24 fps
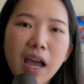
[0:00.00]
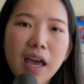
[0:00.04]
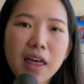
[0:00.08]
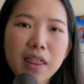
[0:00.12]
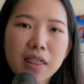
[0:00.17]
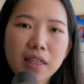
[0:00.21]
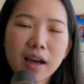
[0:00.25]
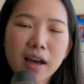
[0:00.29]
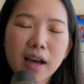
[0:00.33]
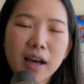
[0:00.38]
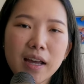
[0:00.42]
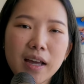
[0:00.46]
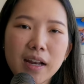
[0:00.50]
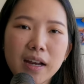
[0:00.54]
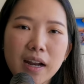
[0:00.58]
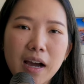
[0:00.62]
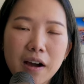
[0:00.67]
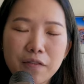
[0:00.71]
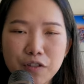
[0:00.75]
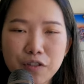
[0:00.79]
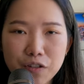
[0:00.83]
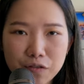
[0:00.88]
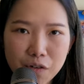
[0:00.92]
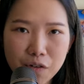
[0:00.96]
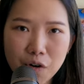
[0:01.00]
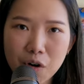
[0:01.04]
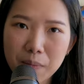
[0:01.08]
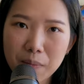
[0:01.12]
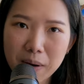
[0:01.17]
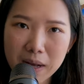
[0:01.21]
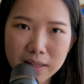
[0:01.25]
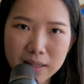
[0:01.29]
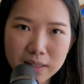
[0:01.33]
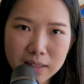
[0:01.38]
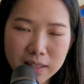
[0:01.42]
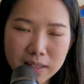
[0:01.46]
and then after four
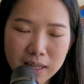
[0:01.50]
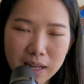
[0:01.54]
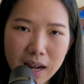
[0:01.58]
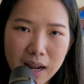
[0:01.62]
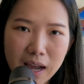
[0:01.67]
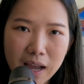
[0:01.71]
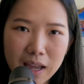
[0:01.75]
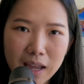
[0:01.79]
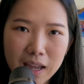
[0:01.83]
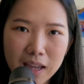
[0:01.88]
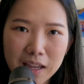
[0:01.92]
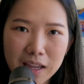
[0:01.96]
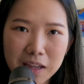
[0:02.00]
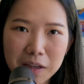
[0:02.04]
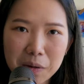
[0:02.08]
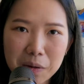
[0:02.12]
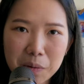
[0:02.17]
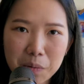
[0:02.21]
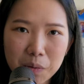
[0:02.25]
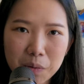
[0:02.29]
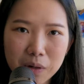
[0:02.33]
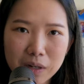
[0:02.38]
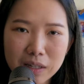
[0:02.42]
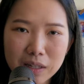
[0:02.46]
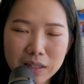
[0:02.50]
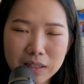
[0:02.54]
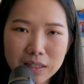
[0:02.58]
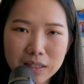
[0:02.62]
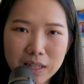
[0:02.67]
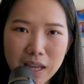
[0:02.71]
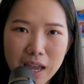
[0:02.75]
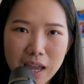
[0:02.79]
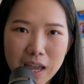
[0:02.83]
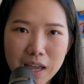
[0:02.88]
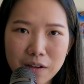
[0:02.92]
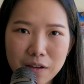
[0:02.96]
months, then I
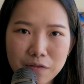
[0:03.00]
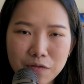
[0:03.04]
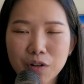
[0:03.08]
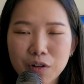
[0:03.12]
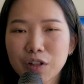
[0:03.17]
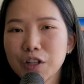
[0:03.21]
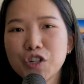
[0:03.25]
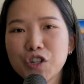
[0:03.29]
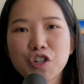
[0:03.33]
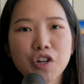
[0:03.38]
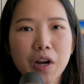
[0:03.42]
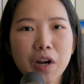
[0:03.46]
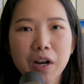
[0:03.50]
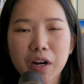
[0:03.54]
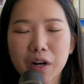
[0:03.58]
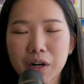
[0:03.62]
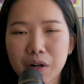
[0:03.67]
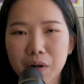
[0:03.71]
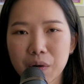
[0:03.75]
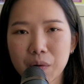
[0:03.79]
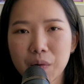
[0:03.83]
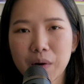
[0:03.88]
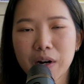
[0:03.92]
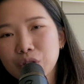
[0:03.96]
was a fully trained crew.